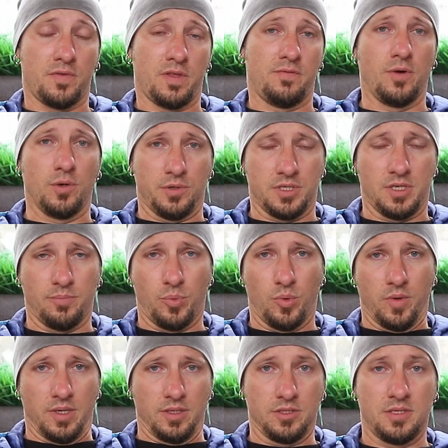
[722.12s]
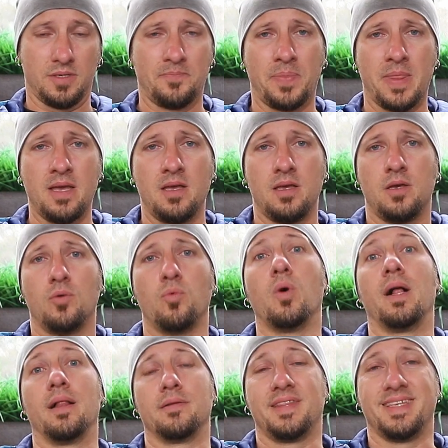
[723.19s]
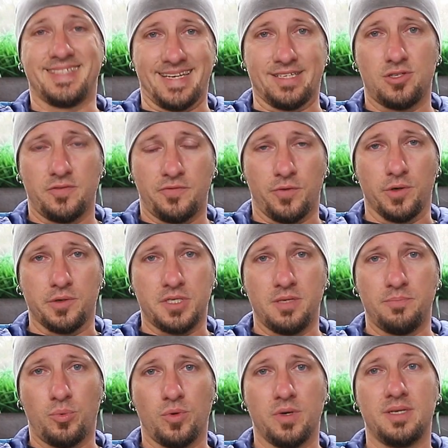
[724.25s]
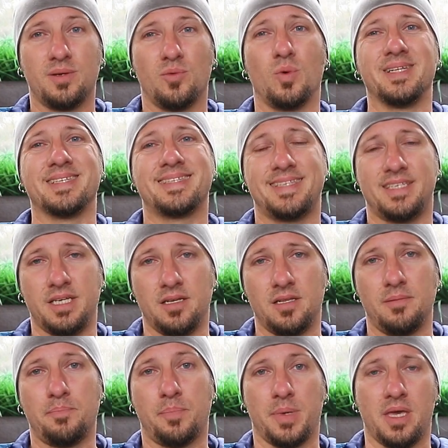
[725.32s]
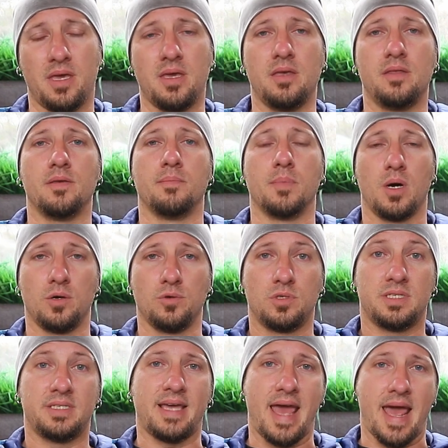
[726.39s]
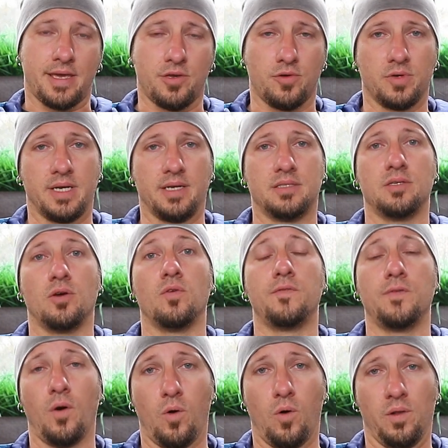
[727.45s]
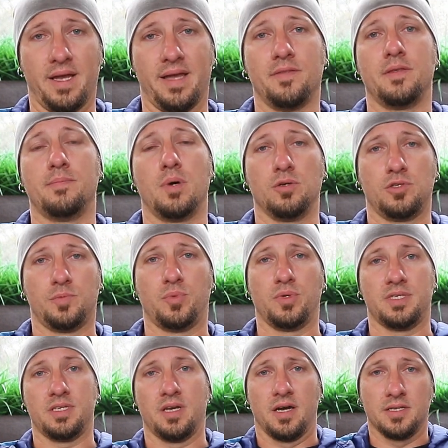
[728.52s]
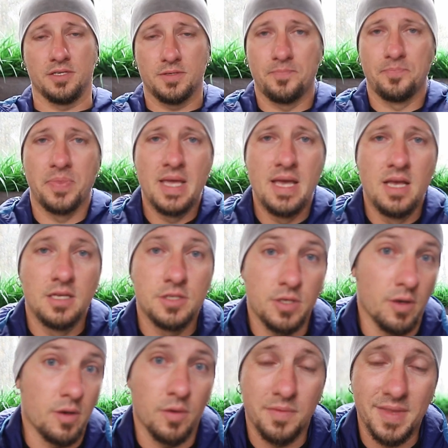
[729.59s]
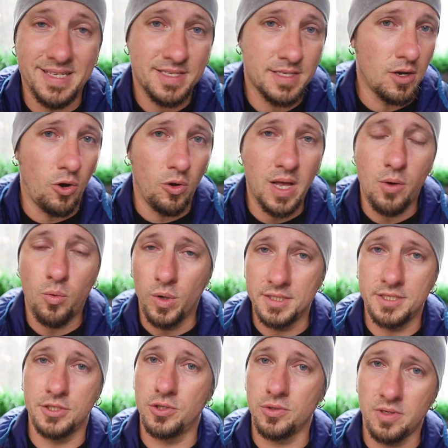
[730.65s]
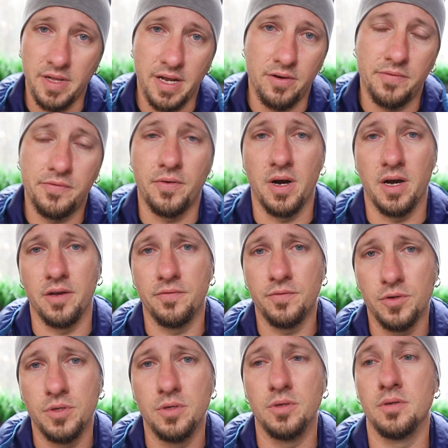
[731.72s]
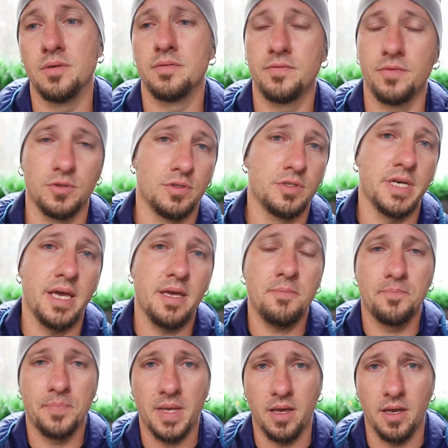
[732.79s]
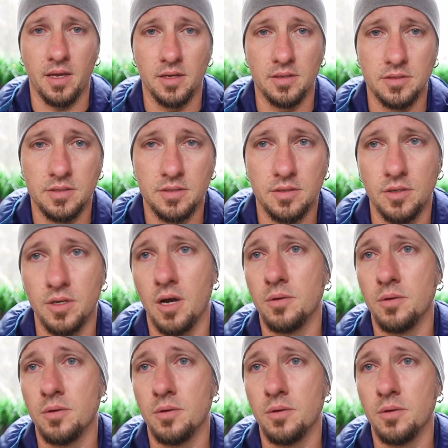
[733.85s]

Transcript: of the focusing points, well, the central focusing point will still be the most accurate of all and the most precise. So that's all I wanted to clarify for you for today. And,